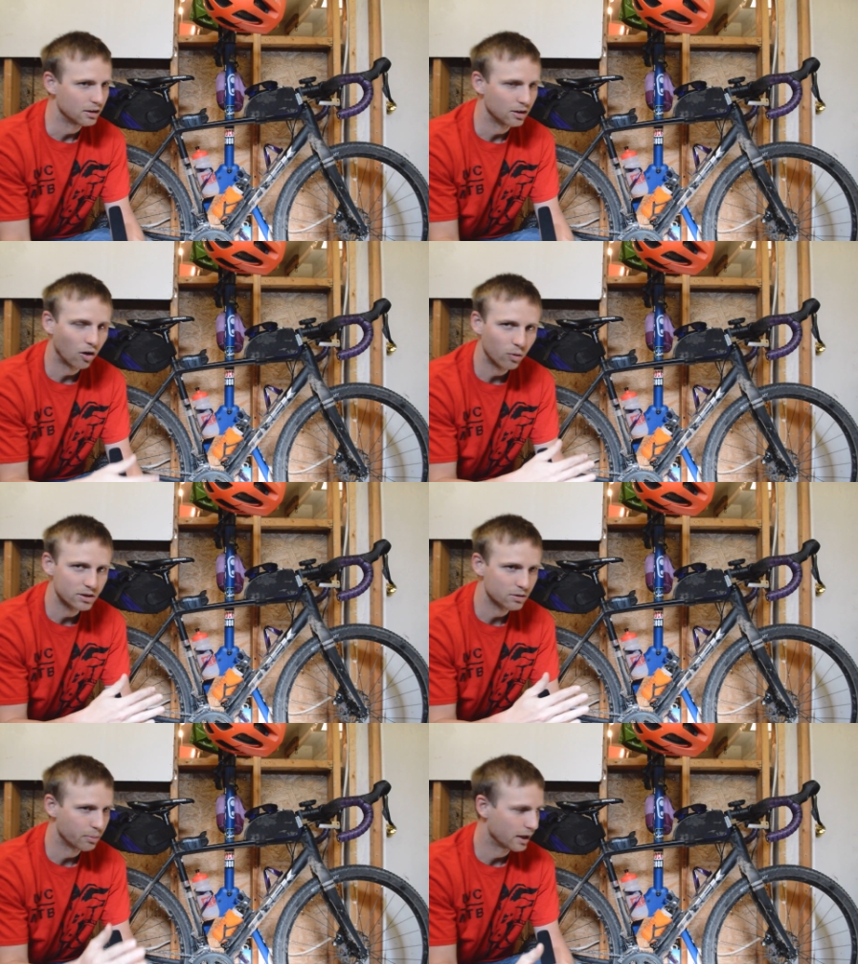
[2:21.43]
It
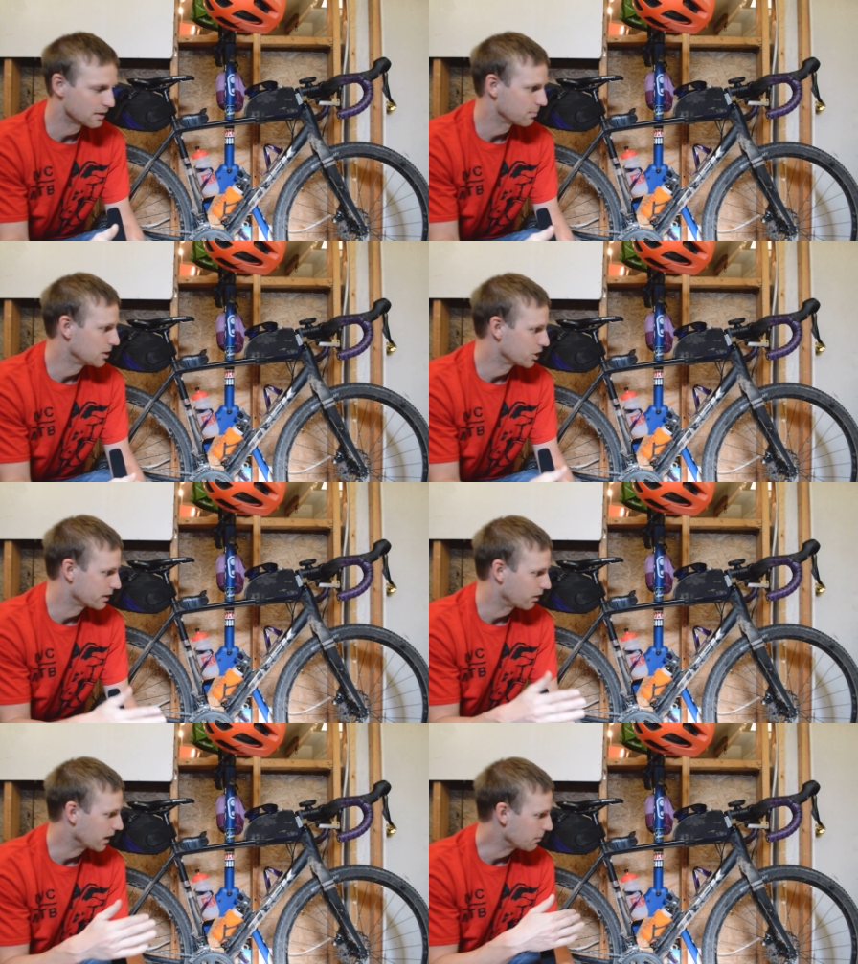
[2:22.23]
always surprises me
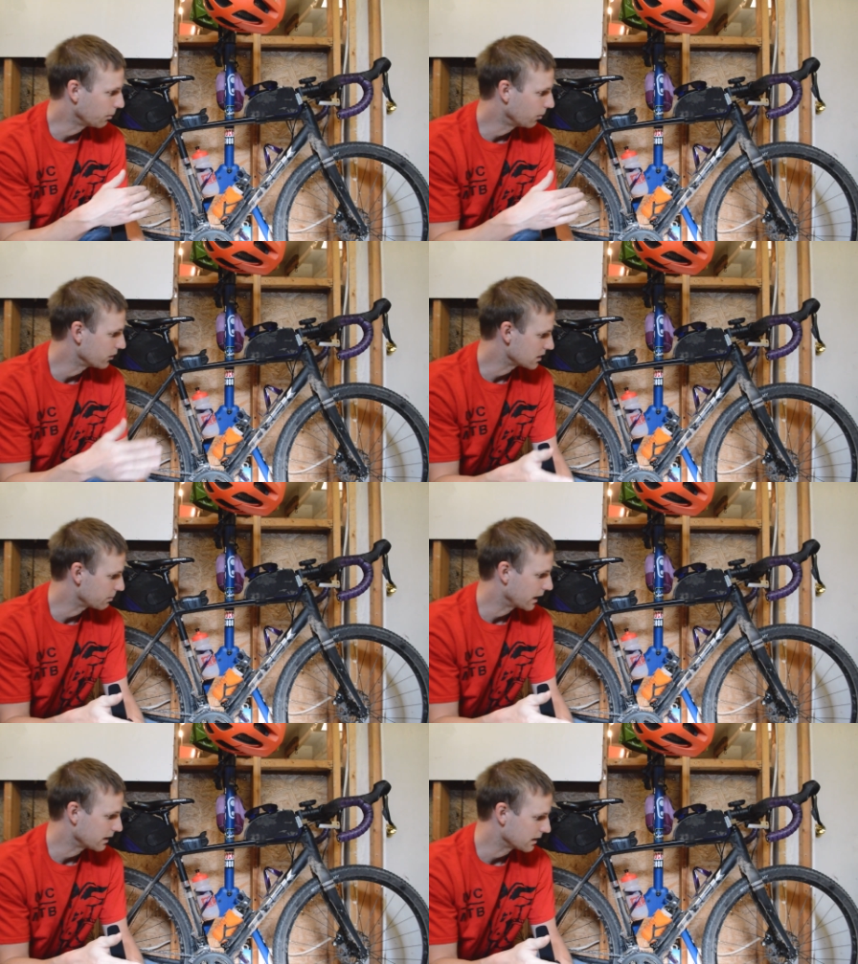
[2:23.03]
just how capable this
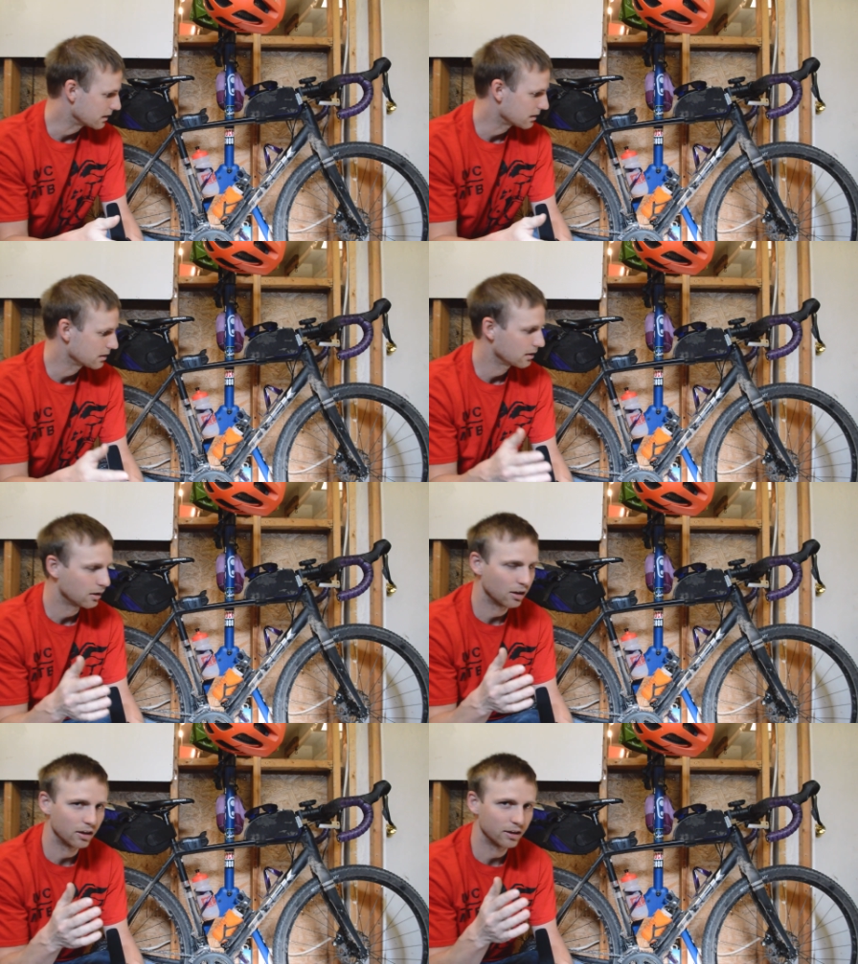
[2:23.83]
bike is.
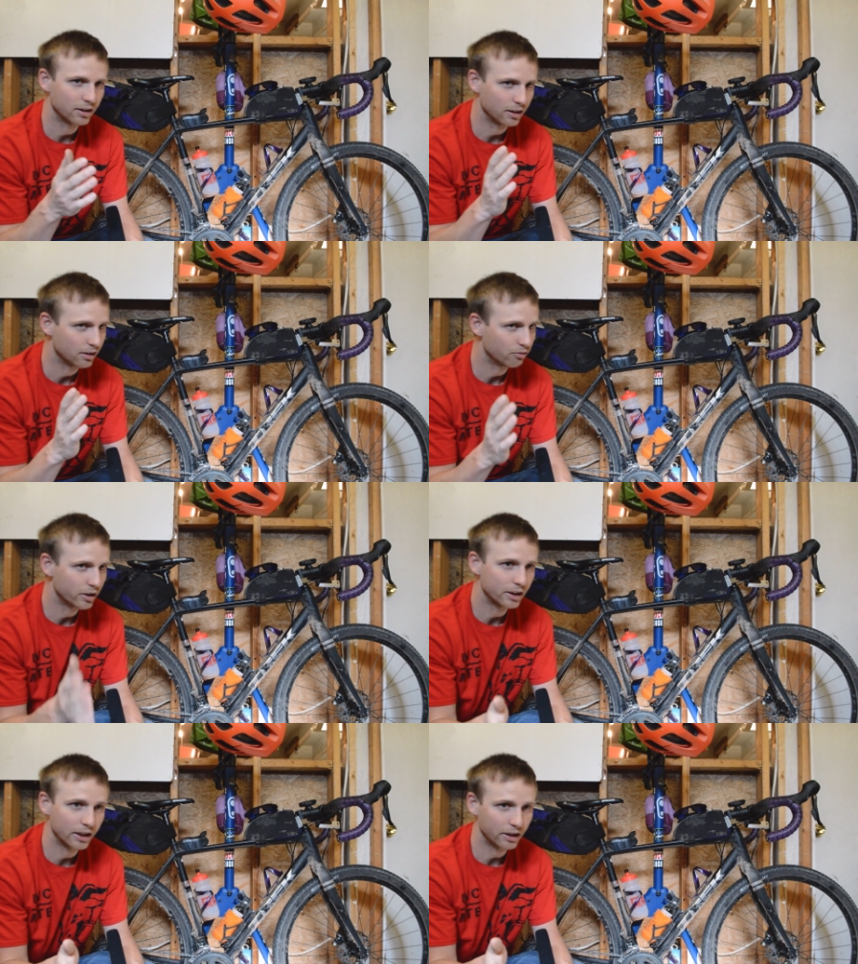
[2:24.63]
Uh, it can
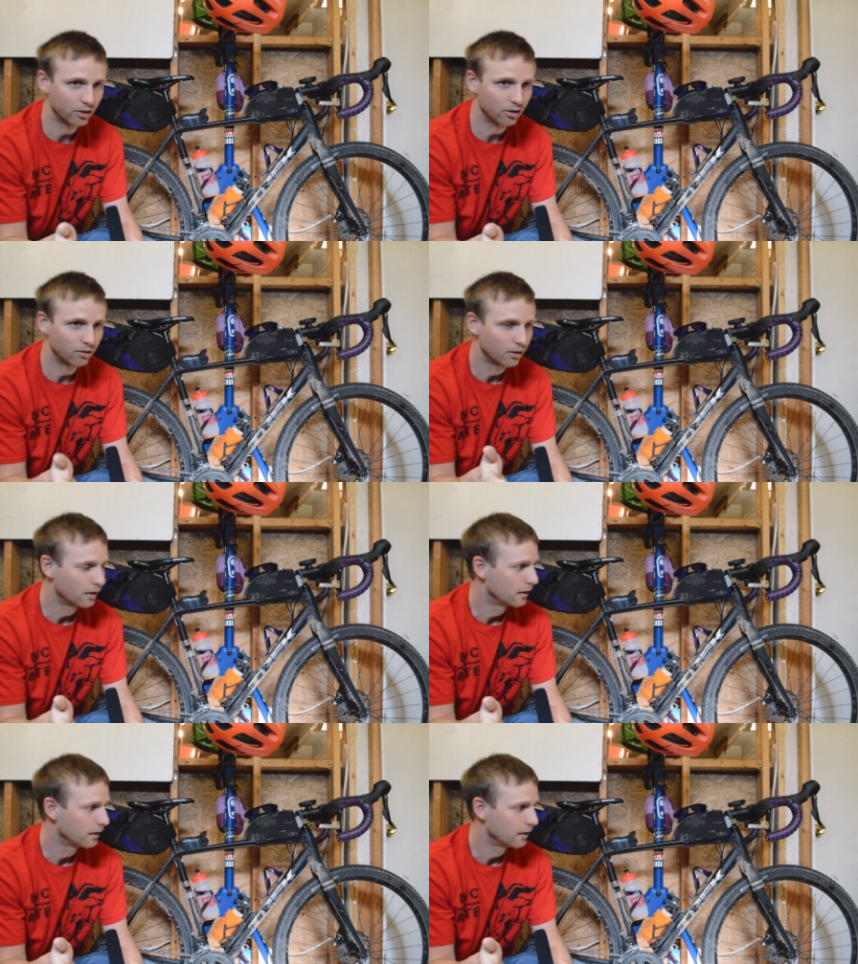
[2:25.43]
really handle